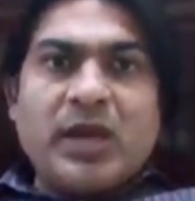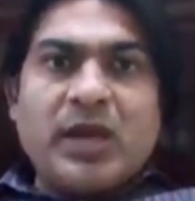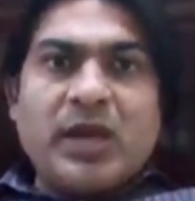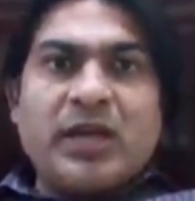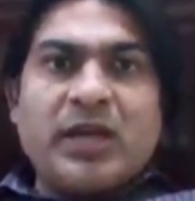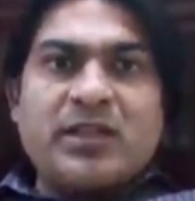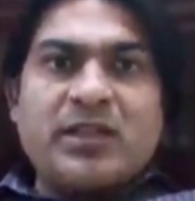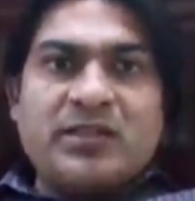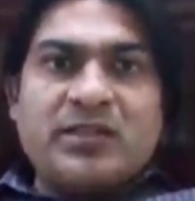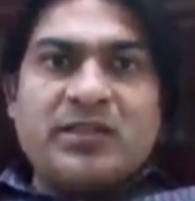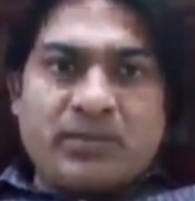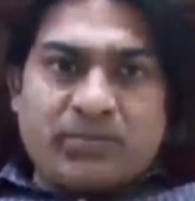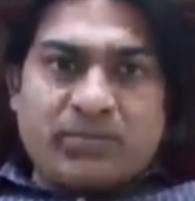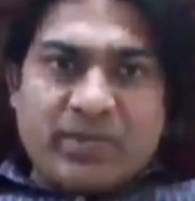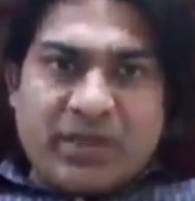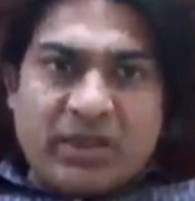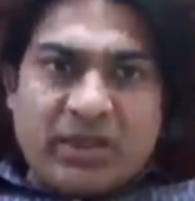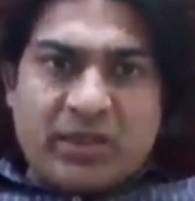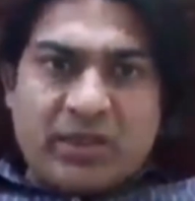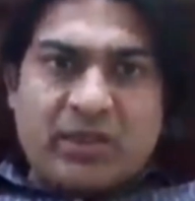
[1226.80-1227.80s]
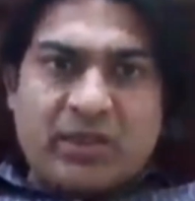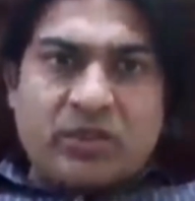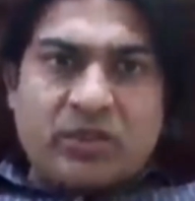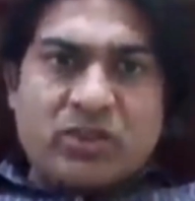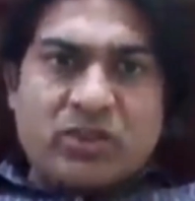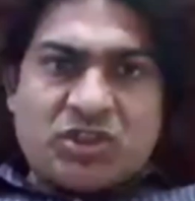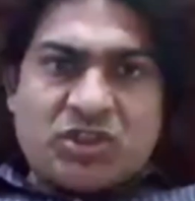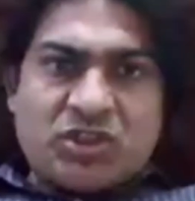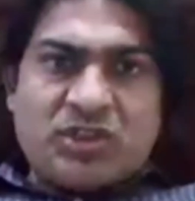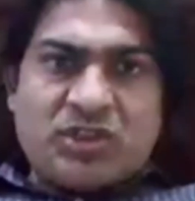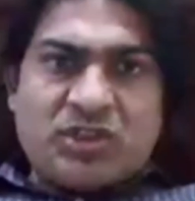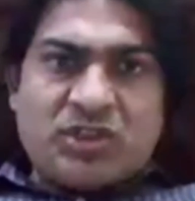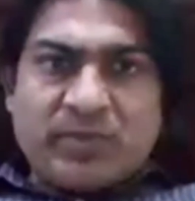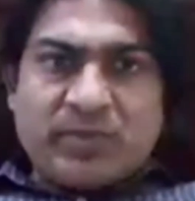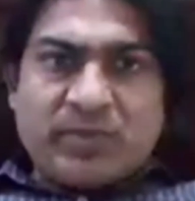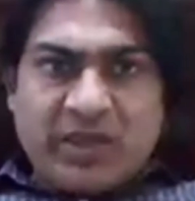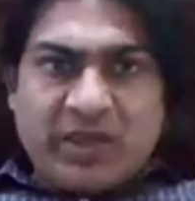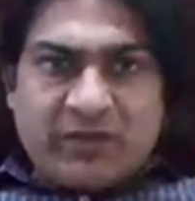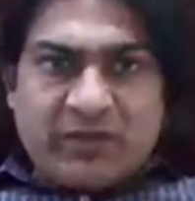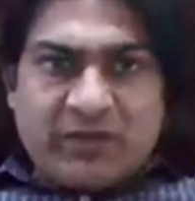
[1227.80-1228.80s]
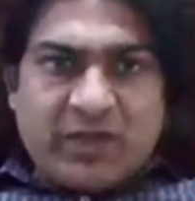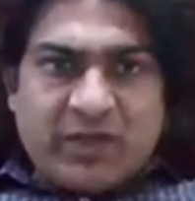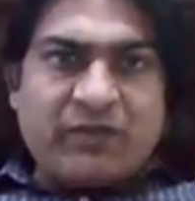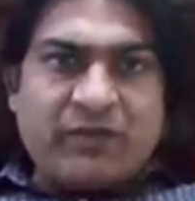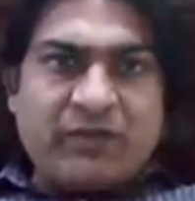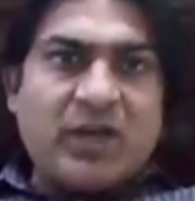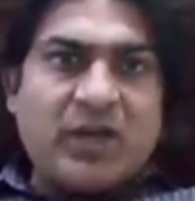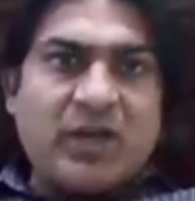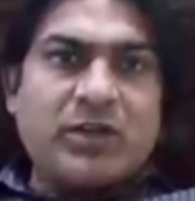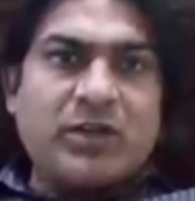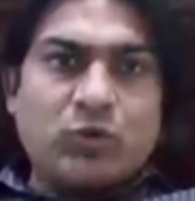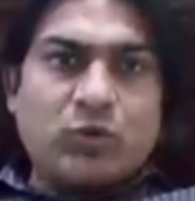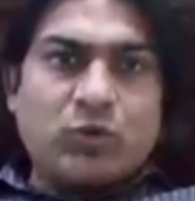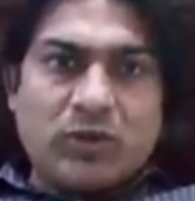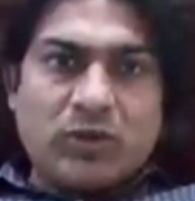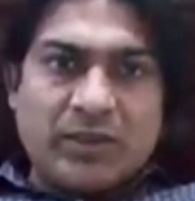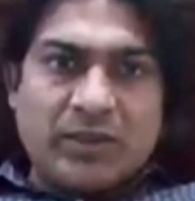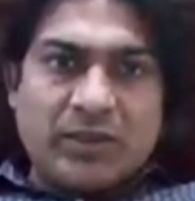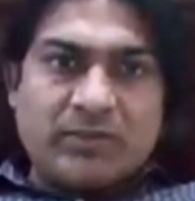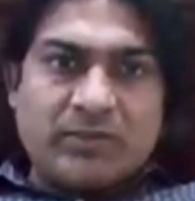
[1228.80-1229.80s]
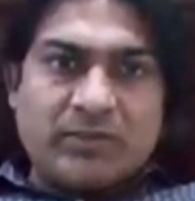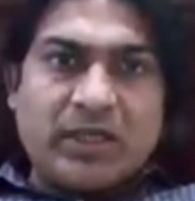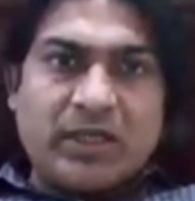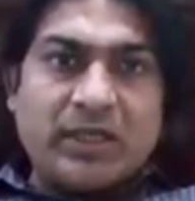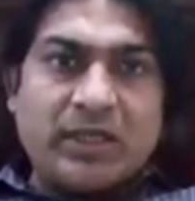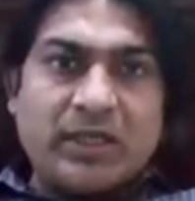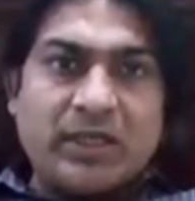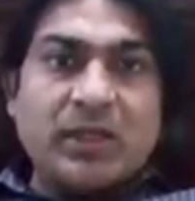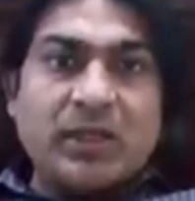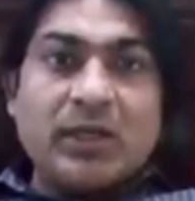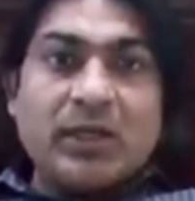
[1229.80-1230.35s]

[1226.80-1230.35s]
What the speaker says: and he or she is brave enough, I told them that